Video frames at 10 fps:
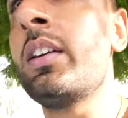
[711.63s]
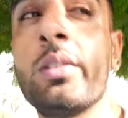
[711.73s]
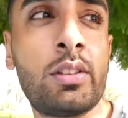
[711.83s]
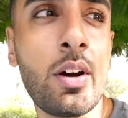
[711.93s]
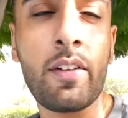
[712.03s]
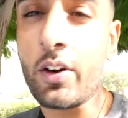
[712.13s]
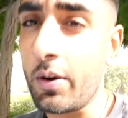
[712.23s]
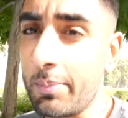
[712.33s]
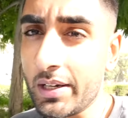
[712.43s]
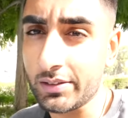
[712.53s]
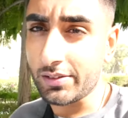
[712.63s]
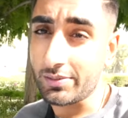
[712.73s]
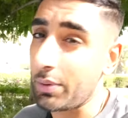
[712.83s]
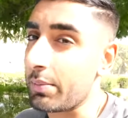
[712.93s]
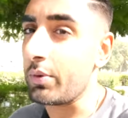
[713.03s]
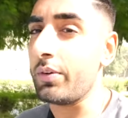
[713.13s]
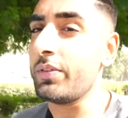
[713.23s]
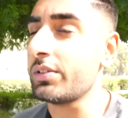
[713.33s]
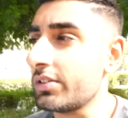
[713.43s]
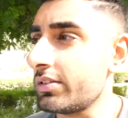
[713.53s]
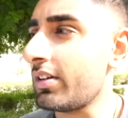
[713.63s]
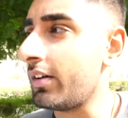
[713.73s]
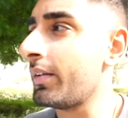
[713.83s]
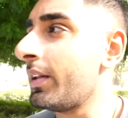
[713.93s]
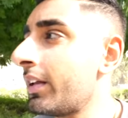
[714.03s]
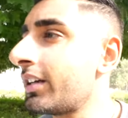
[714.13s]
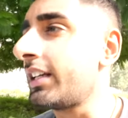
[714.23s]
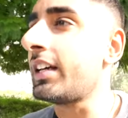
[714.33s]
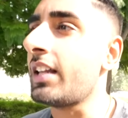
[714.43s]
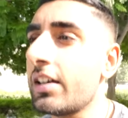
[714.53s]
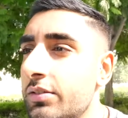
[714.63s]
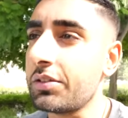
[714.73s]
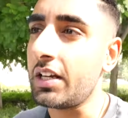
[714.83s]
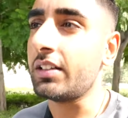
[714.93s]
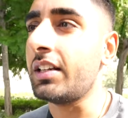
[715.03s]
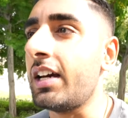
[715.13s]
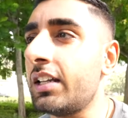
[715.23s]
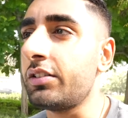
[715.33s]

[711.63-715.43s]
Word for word: You still have it on, but it's just way more efficient. So I'm gonna get that sorted out tonight.